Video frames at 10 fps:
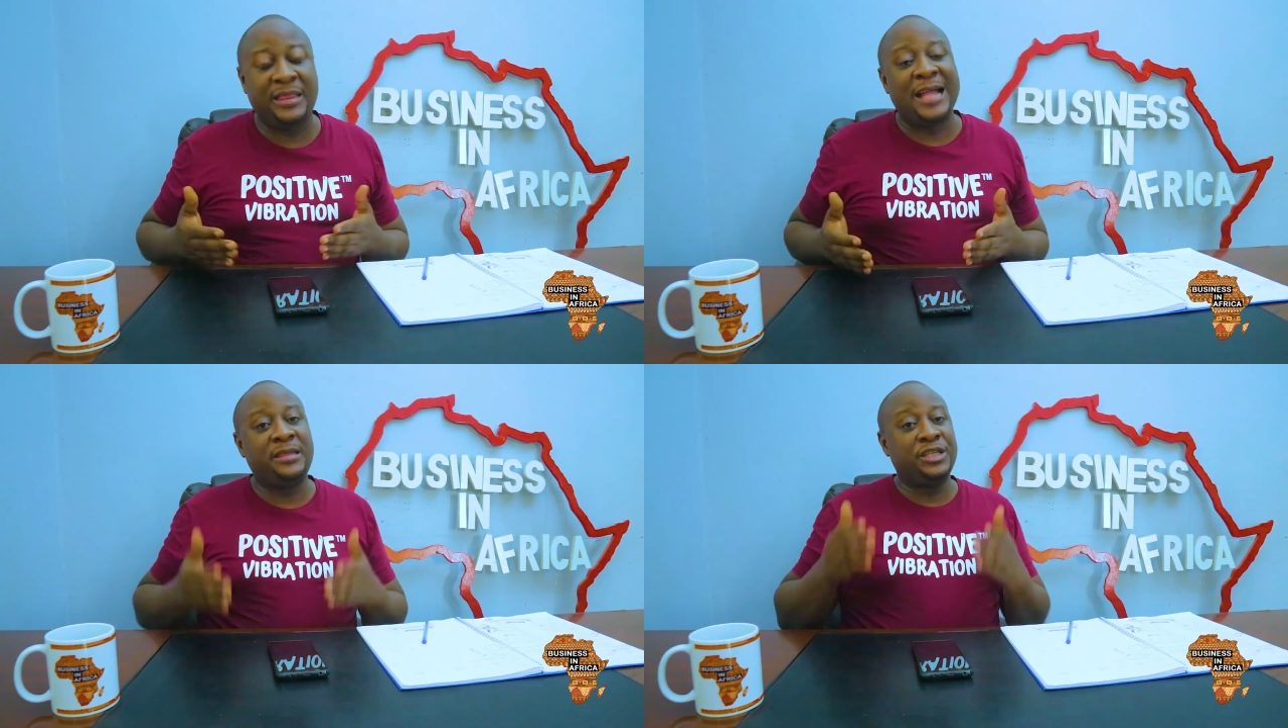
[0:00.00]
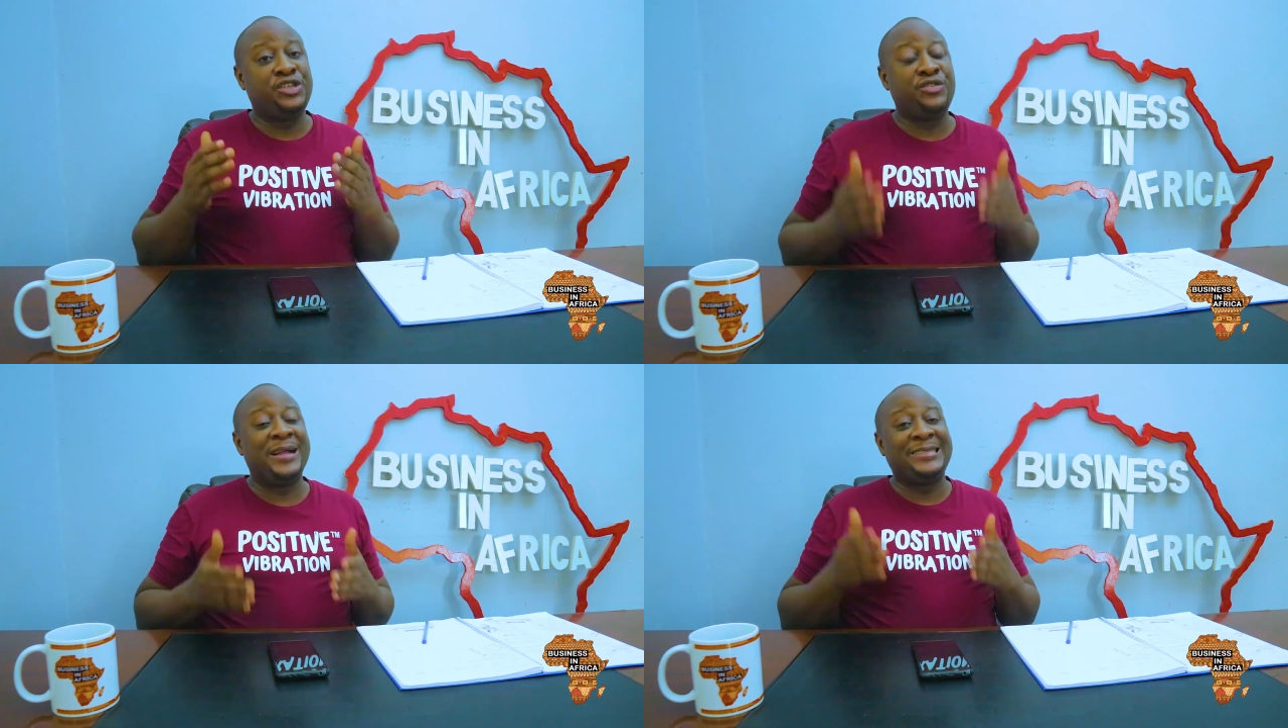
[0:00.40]
that the
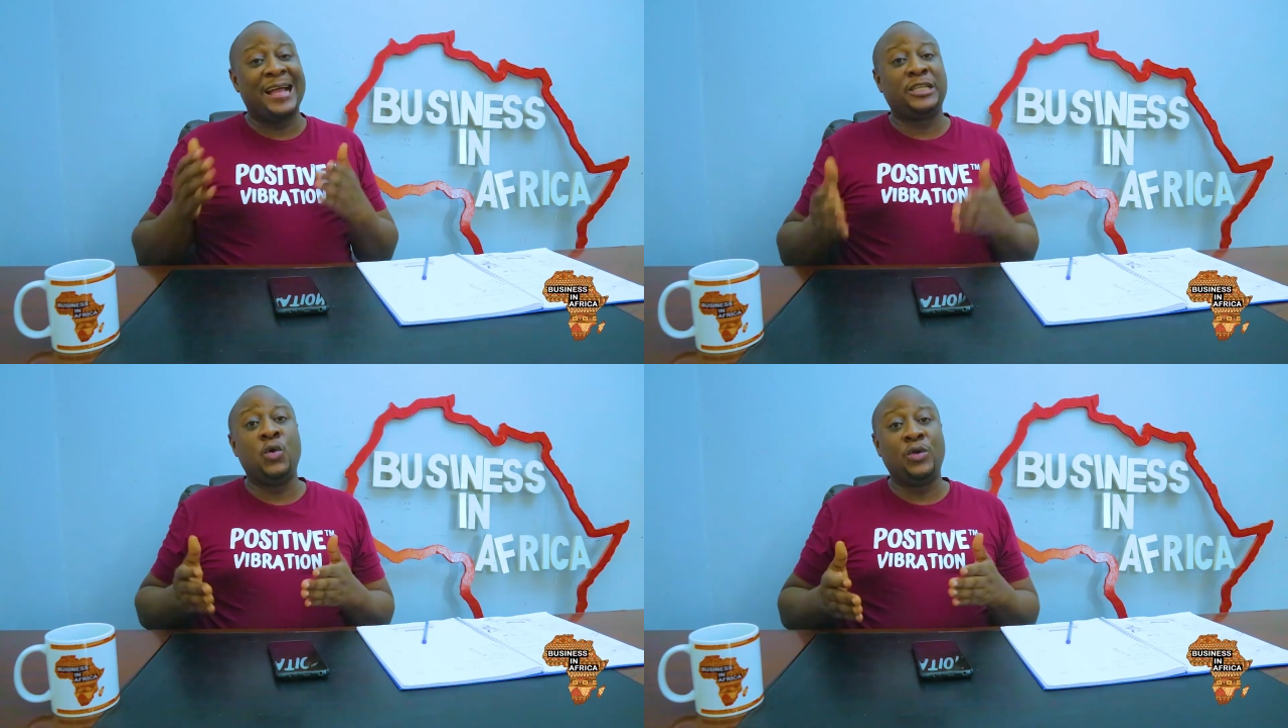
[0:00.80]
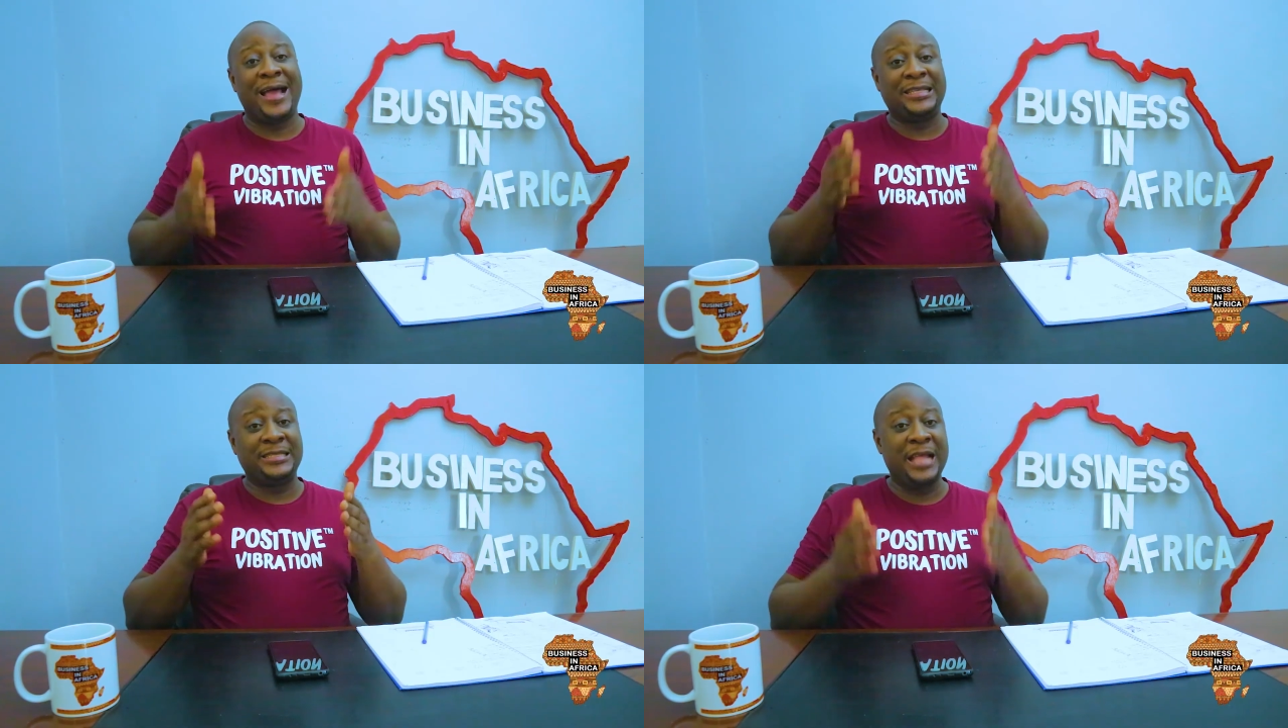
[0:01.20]
general tax code
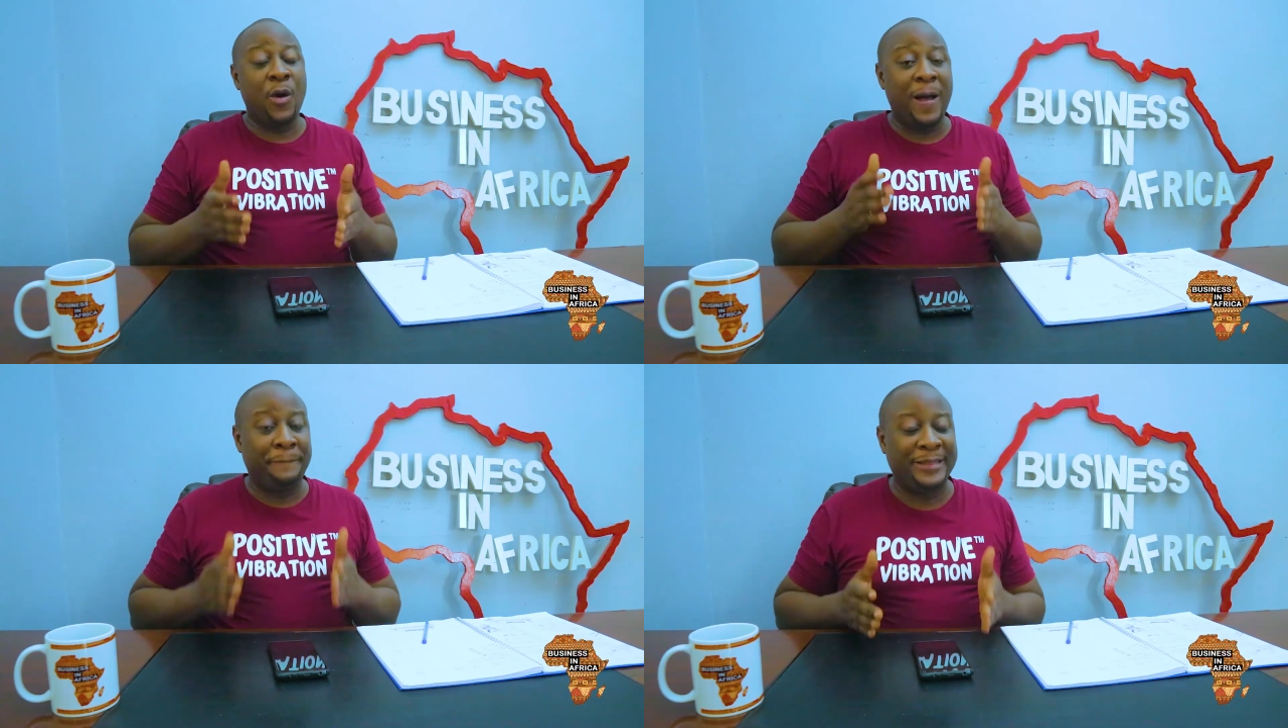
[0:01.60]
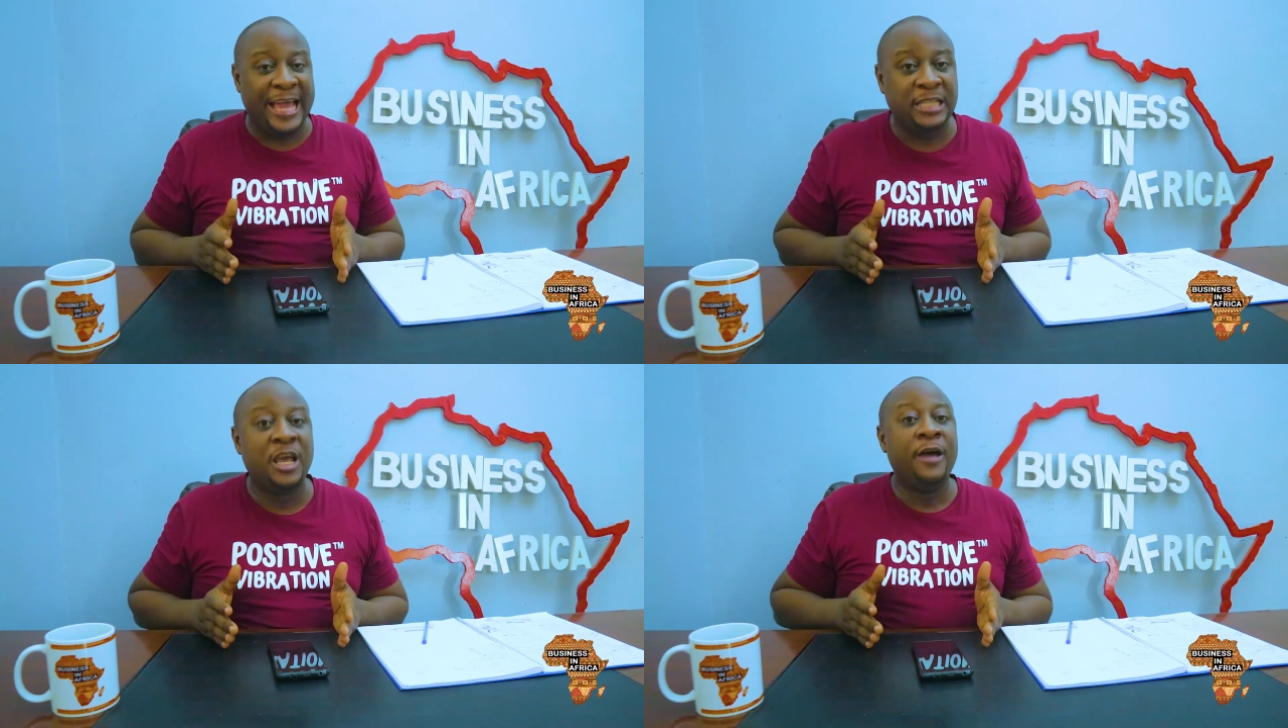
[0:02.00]
has now
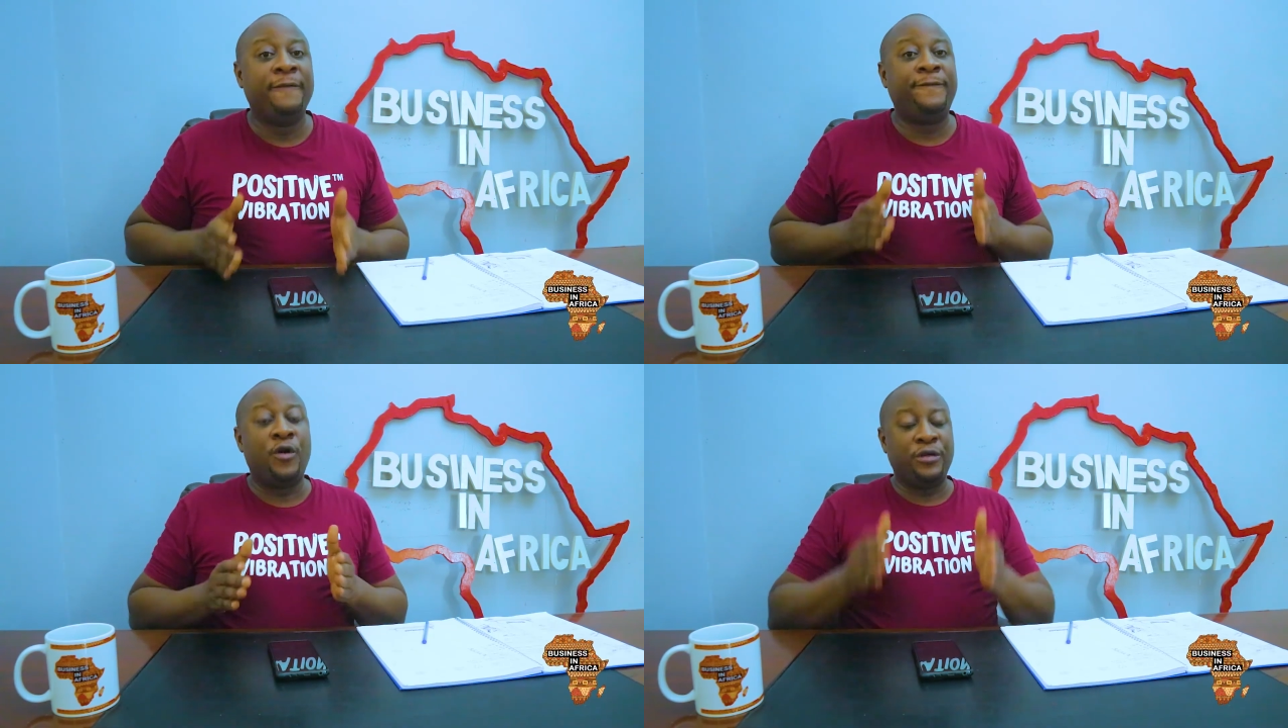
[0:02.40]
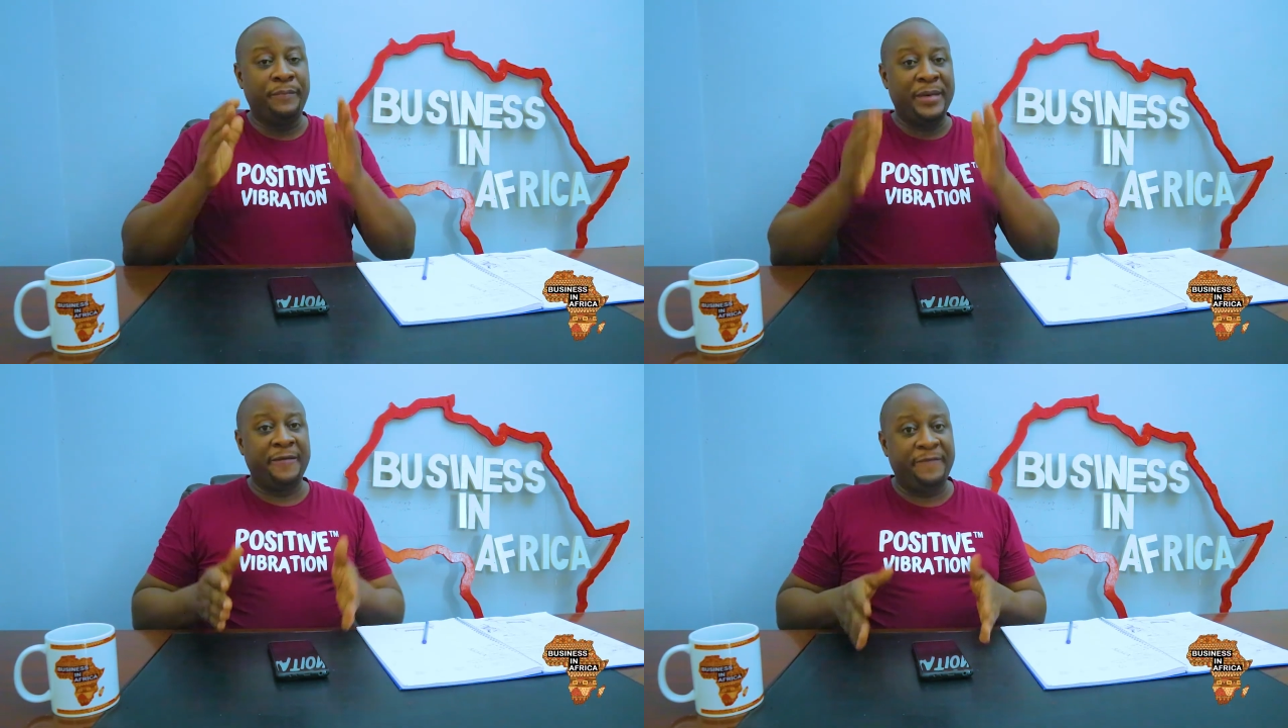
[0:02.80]
applied for the
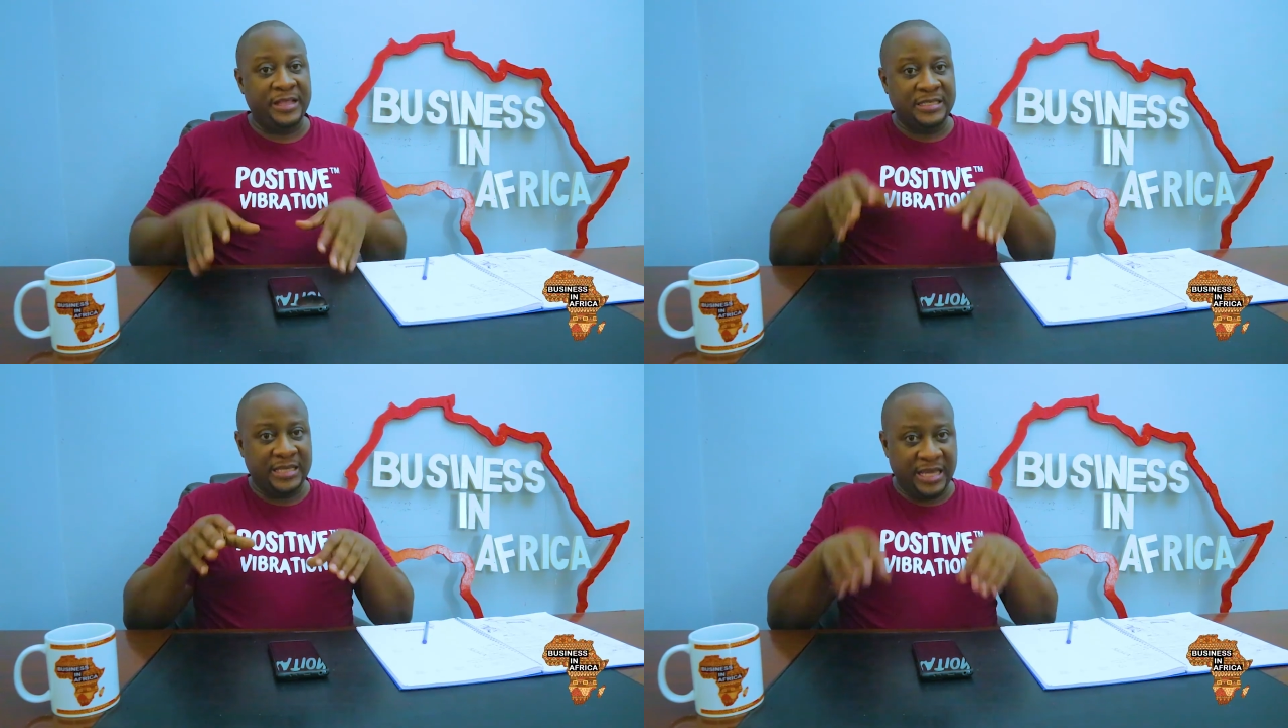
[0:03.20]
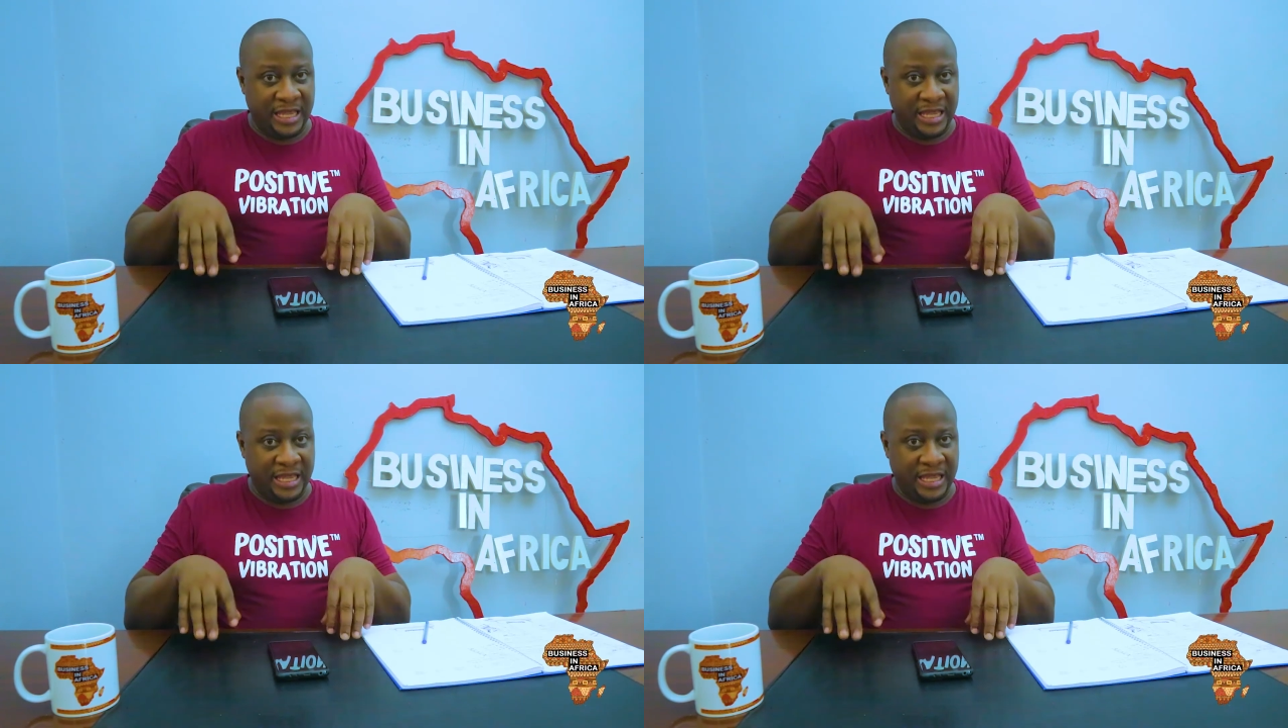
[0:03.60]
benefits